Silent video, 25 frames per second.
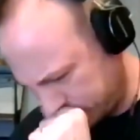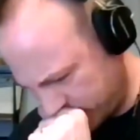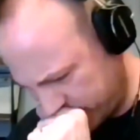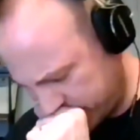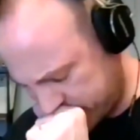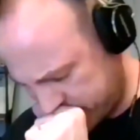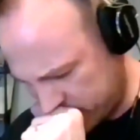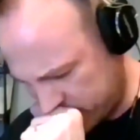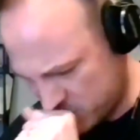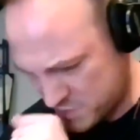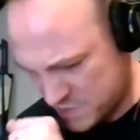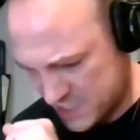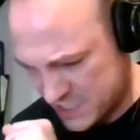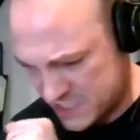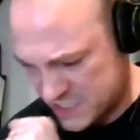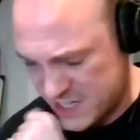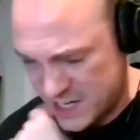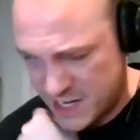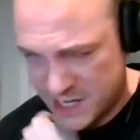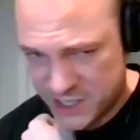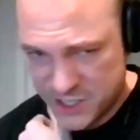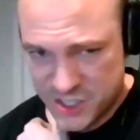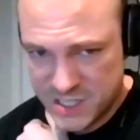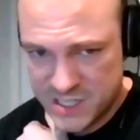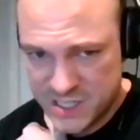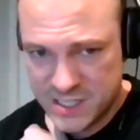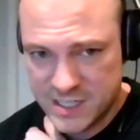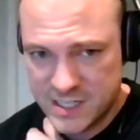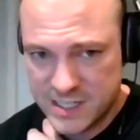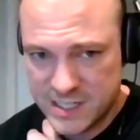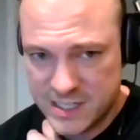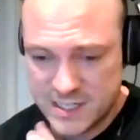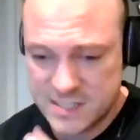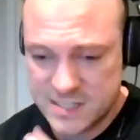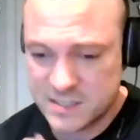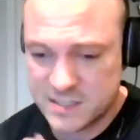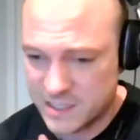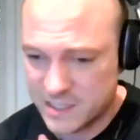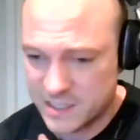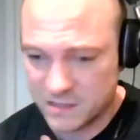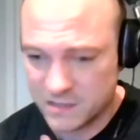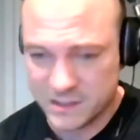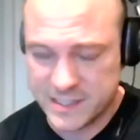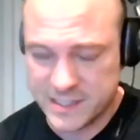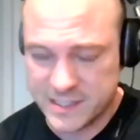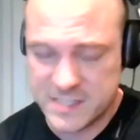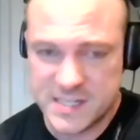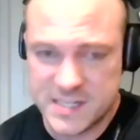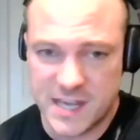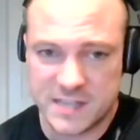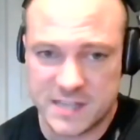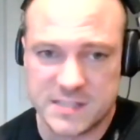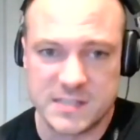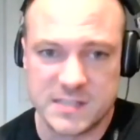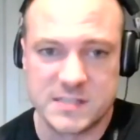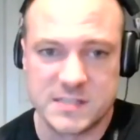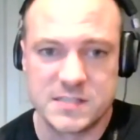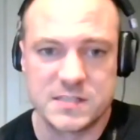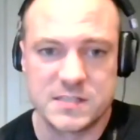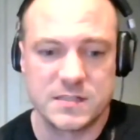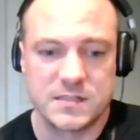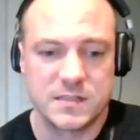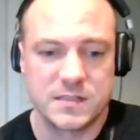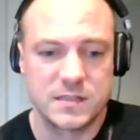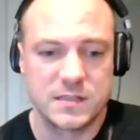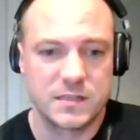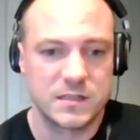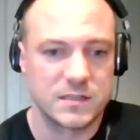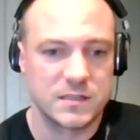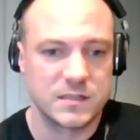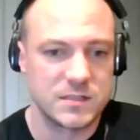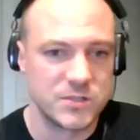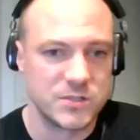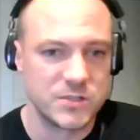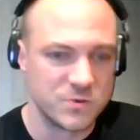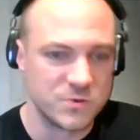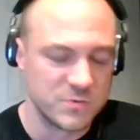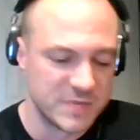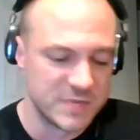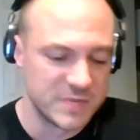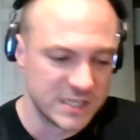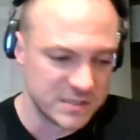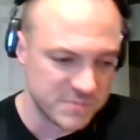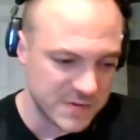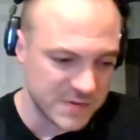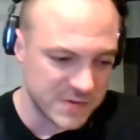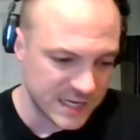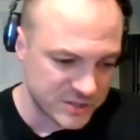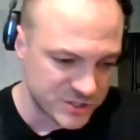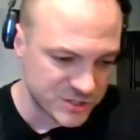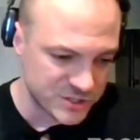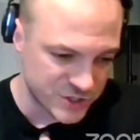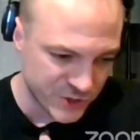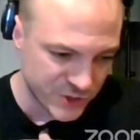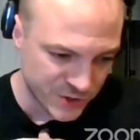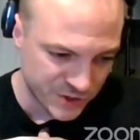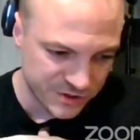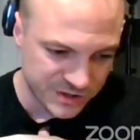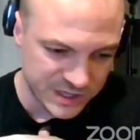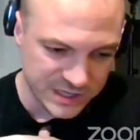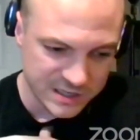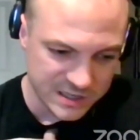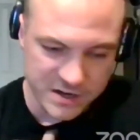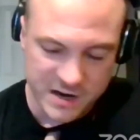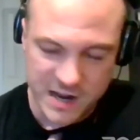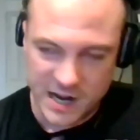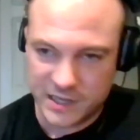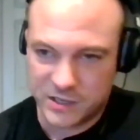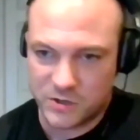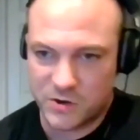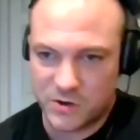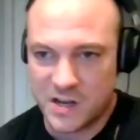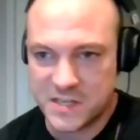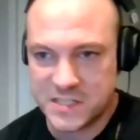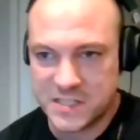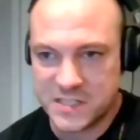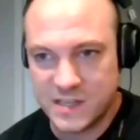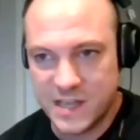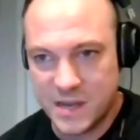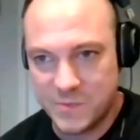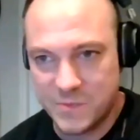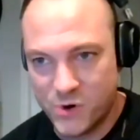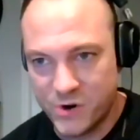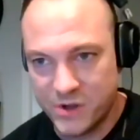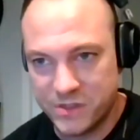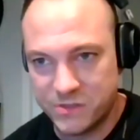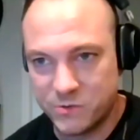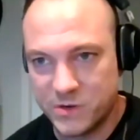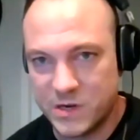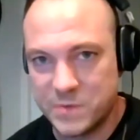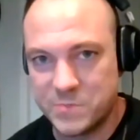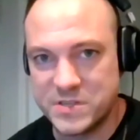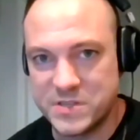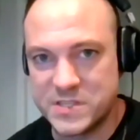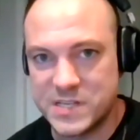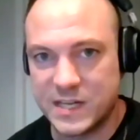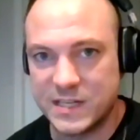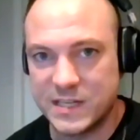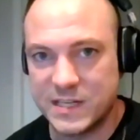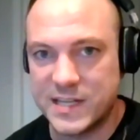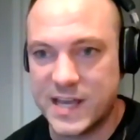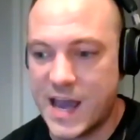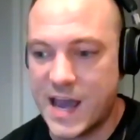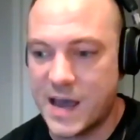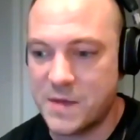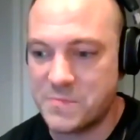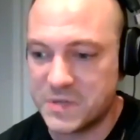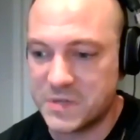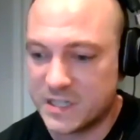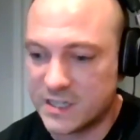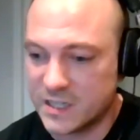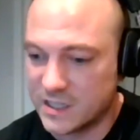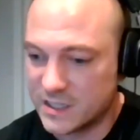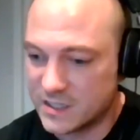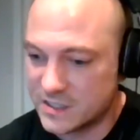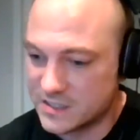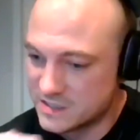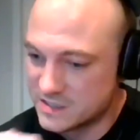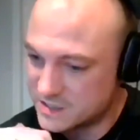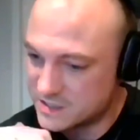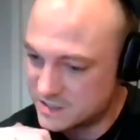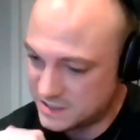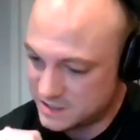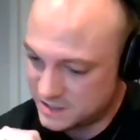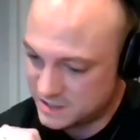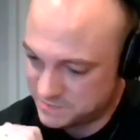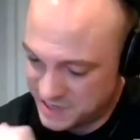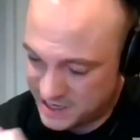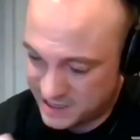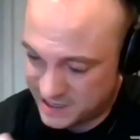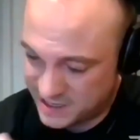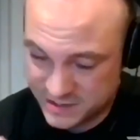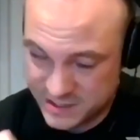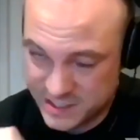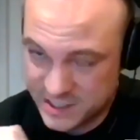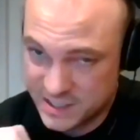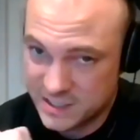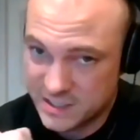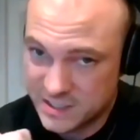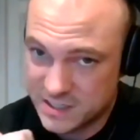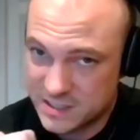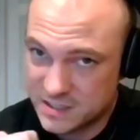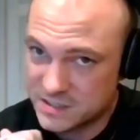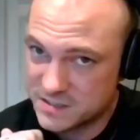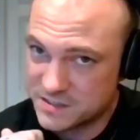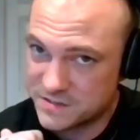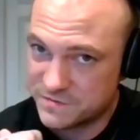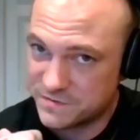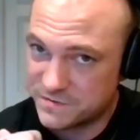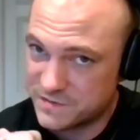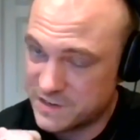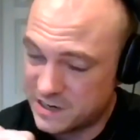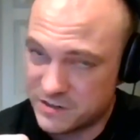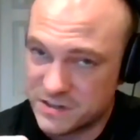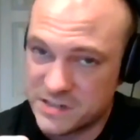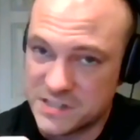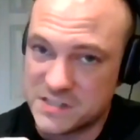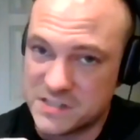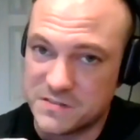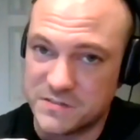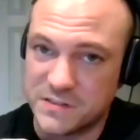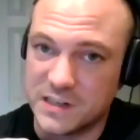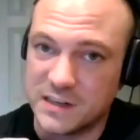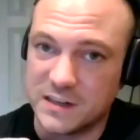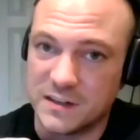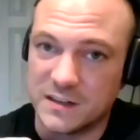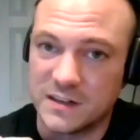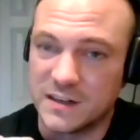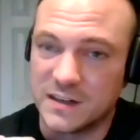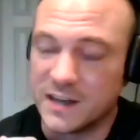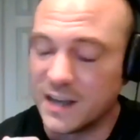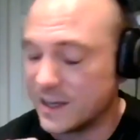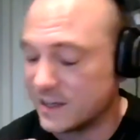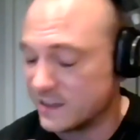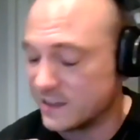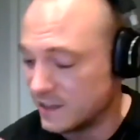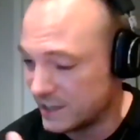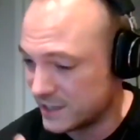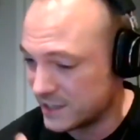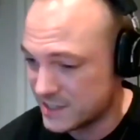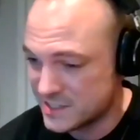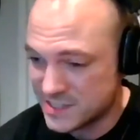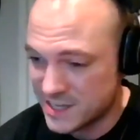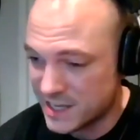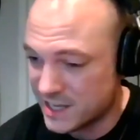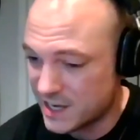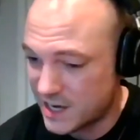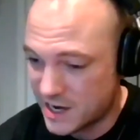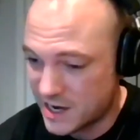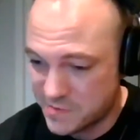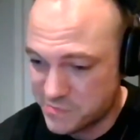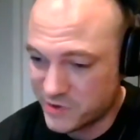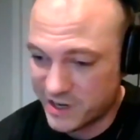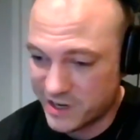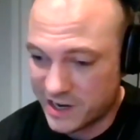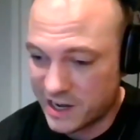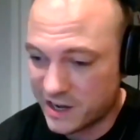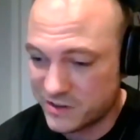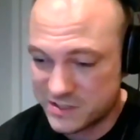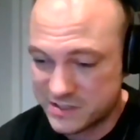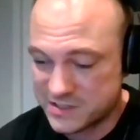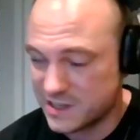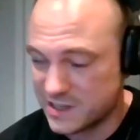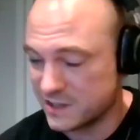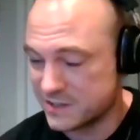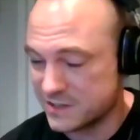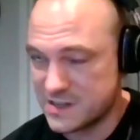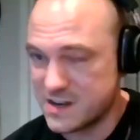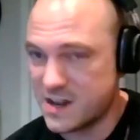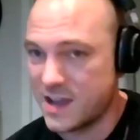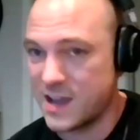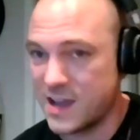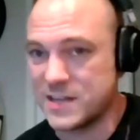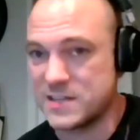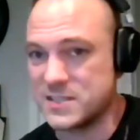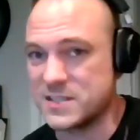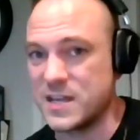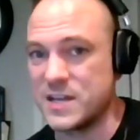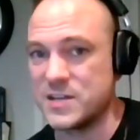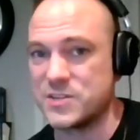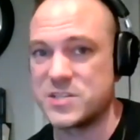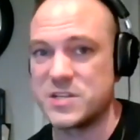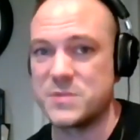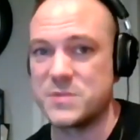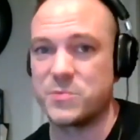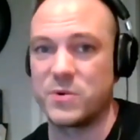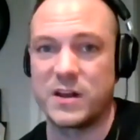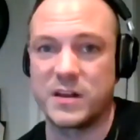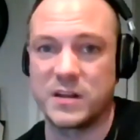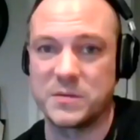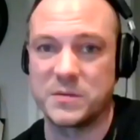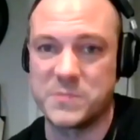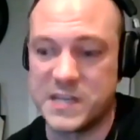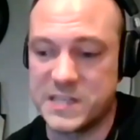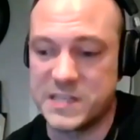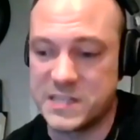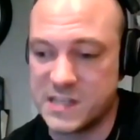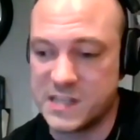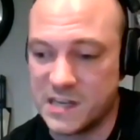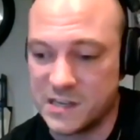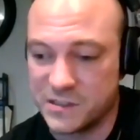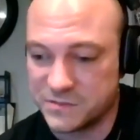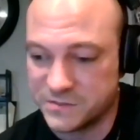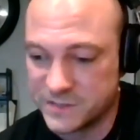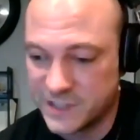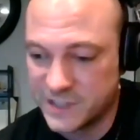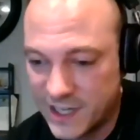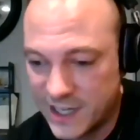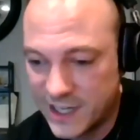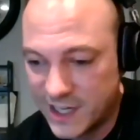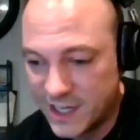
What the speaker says: excuse me, THC is legal in Texas. You need to ensure that you're not crossing that 0.3% cap, because the penalty is very severe. And like I said, I put out a Delta 9 THC product myself.